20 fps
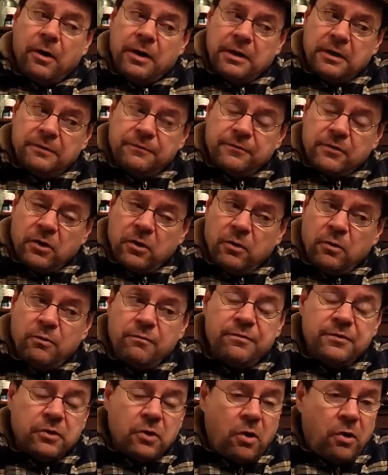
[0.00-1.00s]
oil of
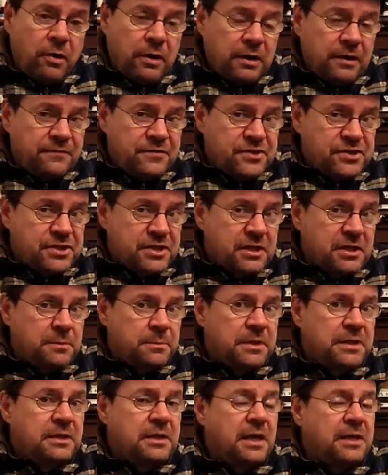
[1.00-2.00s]
clove and oil of
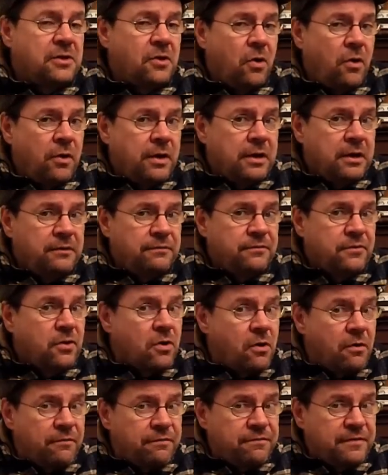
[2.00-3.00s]
cinnamon and oil of
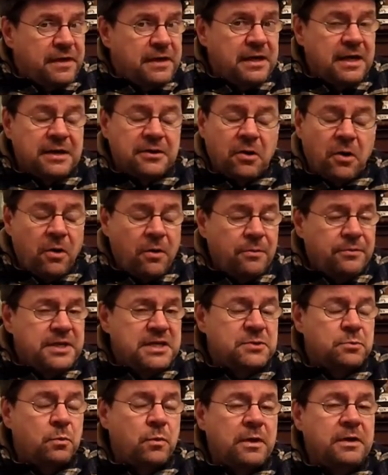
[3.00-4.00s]
coffee and all
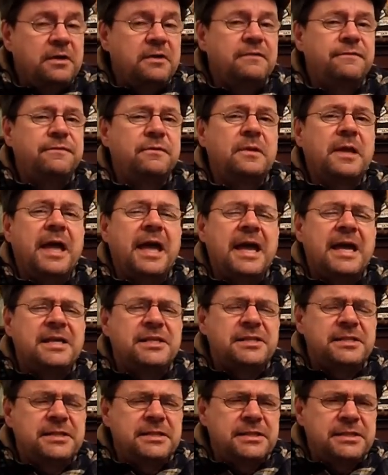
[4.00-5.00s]
these wonderful
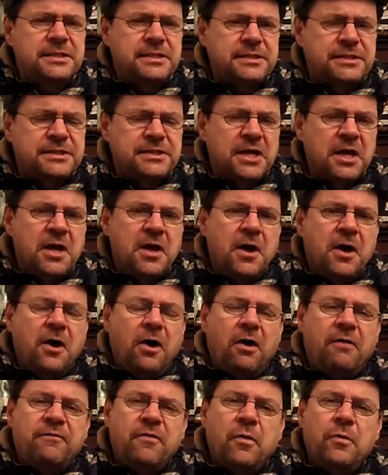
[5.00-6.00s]
essences
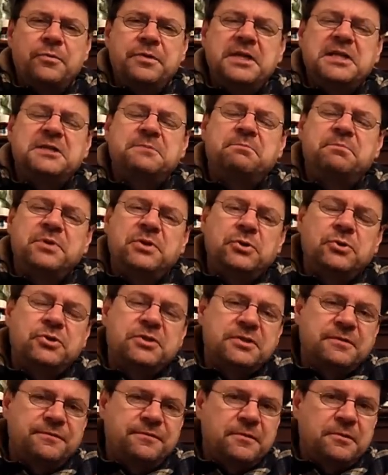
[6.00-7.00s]
of all these
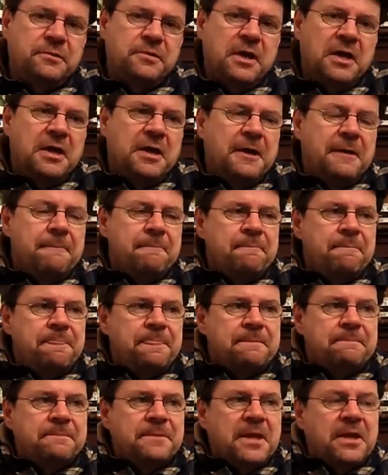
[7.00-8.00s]
beautiful
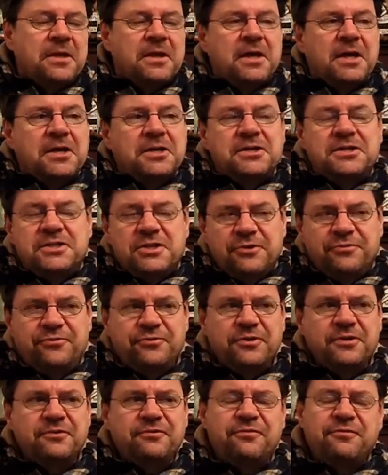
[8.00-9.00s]

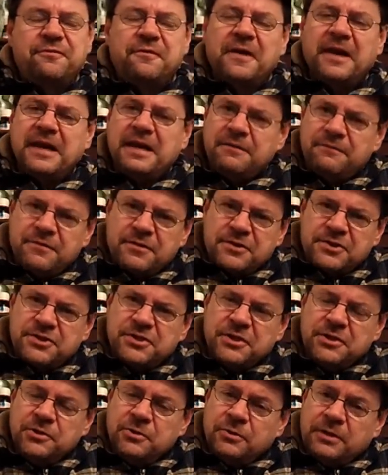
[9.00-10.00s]
different
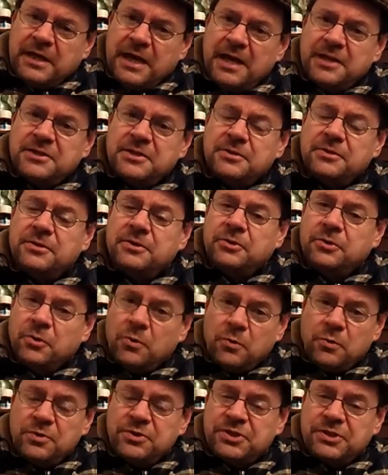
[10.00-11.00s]
flavours that you get in the
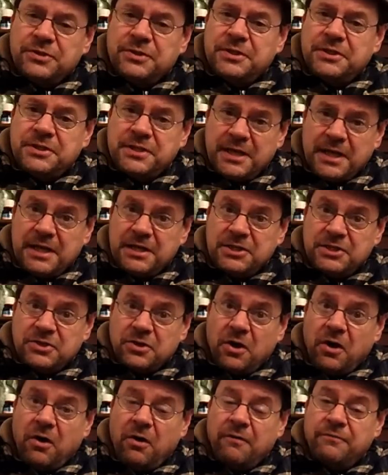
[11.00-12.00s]
nose and the
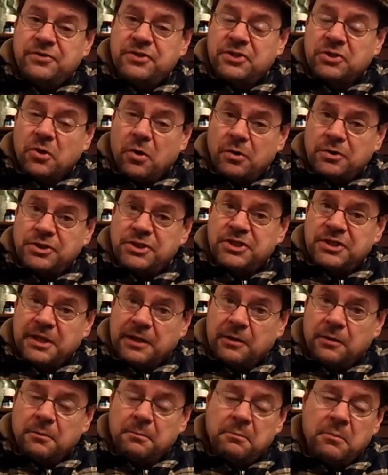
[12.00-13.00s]
taste of Scotch
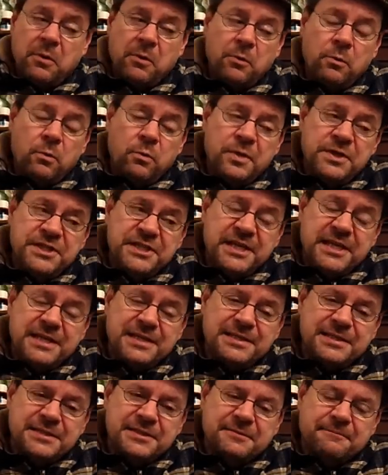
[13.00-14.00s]
single malt
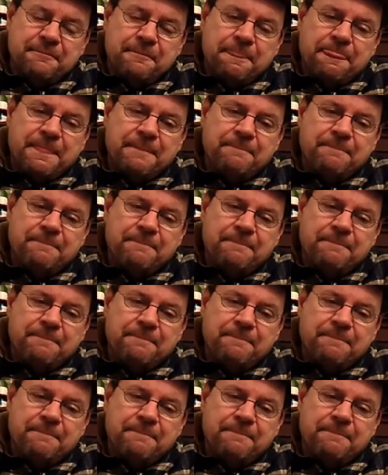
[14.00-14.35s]
whiskies.